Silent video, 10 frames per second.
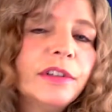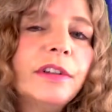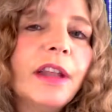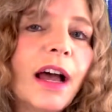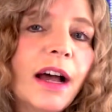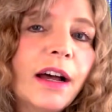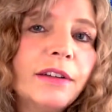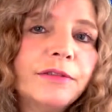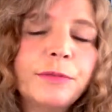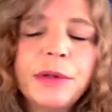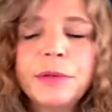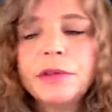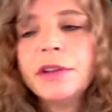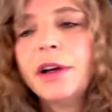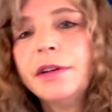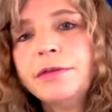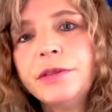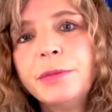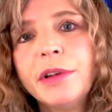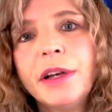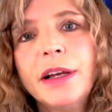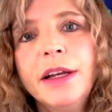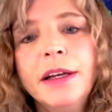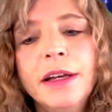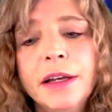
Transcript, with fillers: to laugh, people love to play,